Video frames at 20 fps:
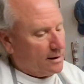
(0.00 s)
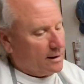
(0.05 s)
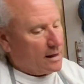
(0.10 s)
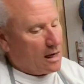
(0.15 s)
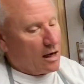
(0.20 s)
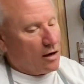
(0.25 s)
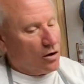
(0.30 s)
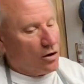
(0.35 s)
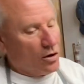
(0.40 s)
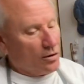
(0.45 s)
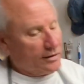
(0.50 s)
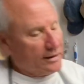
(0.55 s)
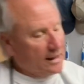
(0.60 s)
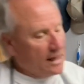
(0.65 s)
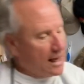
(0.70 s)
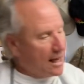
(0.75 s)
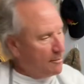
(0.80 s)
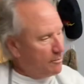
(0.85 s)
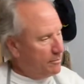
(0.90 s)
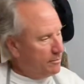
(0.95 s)
I'll hold it
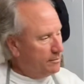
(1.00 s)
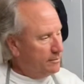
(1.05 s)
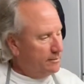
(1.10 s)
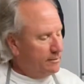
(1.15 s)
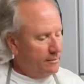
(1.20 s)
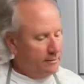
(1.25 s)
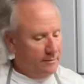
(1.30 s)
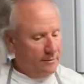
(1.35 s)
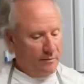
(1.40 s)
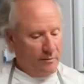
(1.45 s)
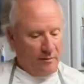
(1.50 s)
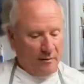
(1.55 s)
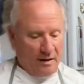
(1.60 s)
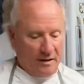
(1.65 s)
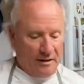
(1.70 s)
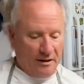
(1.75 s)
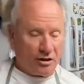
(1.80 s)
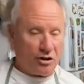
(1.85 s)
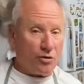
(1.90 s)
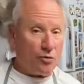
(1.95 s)
up.
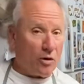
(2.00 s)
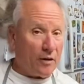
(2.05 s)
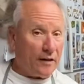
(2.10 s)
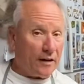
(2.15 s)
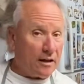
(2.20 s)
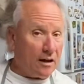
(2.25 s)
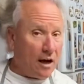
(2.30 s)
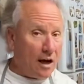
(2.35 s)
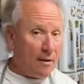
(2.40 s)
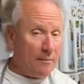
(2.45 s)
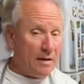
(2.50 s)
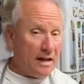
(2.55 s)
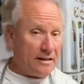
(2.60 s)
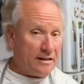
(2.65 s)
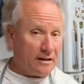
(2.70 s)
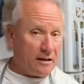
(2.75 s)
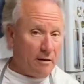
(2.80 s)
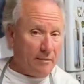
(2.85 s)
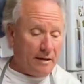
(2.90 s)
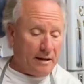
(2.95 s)
This is where the
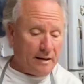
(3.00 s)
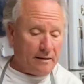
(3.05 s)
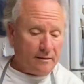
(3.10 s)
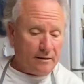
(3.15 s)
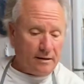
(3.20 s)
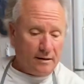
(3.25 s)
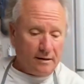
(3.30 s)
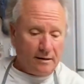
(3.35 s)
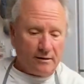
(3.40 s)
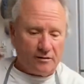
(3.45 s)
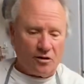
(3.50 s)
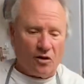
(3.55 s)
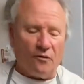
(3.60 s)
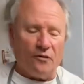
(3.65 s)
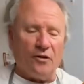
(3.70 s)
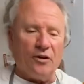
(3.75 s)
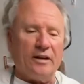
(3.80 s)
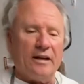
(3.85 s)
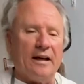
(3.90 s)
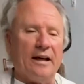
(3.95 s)
comments come in. Don't
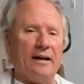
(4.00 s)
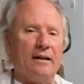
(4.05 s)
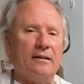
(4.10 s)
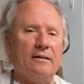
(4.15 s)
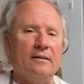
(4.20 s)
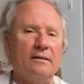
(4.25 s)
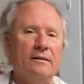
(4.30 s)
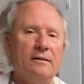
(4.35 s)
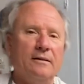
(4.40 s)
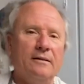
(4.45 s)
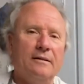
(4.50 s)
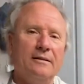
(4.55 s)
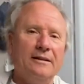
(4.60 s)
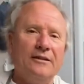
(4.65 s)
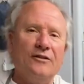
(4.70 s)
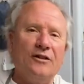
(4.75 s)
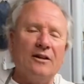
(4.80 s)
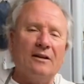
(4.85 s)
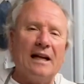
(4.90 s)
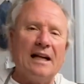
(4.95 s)
forget,
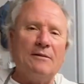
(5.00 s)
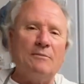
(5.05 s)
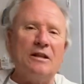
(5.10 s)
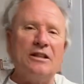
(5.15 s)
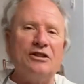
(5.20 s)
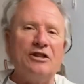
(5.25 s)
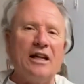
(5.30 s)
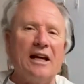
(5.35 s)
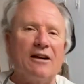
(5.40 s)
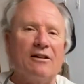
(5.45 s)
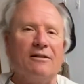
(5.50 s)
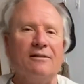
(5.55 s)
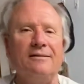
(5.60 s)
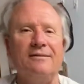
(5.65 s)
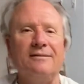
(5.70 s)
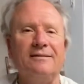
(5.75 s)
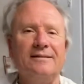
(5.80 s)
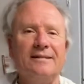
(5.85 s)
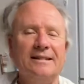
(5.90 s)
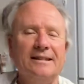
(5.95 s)
if you like my channel,
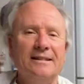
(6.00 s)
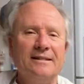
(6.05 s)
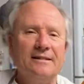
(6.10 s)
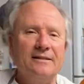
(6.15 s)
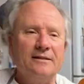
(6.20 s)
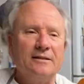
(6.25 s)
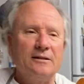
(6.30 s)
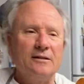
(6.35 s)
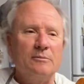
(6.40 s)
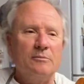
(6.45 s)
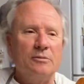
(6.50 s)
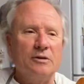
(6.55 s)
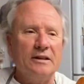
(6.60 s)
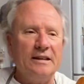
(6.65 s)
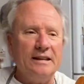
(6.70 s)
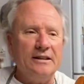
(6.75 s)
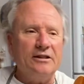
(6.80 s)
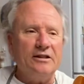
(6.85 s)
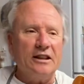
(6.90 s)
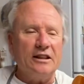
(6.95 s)

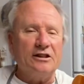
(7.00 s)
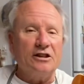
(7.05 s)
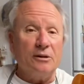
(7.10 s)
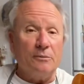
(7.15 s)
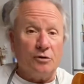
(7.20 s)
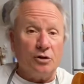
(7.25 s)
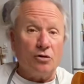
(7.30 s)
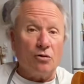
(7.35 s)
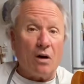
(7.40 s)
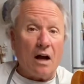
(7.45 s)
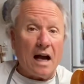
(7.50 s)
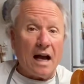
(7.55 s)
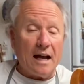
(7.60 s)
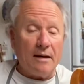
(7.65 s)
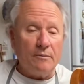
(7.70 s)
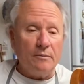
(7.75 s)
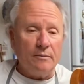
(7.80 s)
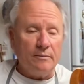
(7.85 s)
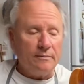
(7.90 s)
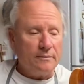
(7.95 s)
please
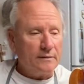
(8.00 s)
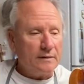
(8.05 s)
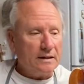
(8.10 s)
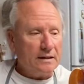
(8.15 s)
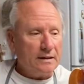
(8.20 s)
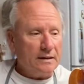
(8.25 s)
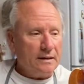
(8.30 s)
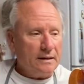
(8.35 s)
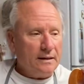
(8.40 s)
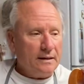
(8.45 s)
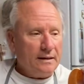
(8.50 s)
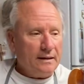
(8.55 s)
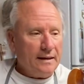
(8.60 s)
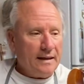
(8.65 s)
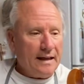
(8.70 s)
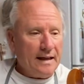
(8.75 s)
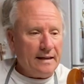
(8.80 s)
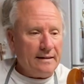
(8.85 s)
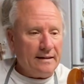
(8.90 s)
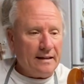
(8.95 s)
subscribe.
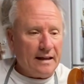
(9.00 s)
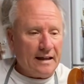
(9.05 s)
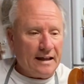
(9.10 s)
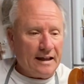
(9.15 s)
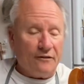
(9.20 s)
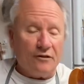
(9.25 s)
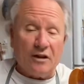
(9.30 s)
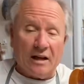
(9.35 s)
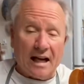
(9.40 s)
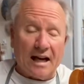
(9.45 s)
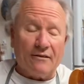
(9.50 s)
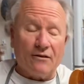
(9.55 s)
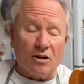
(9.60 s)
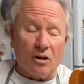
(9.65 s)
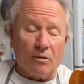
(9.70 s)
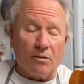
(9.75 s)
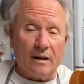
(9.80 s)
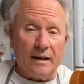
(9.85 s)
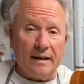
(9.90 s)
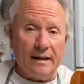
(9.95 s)
And if you haven't
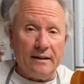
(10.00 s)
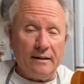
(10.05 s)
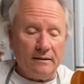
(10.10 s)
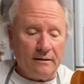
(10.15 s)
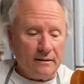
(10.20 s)
already,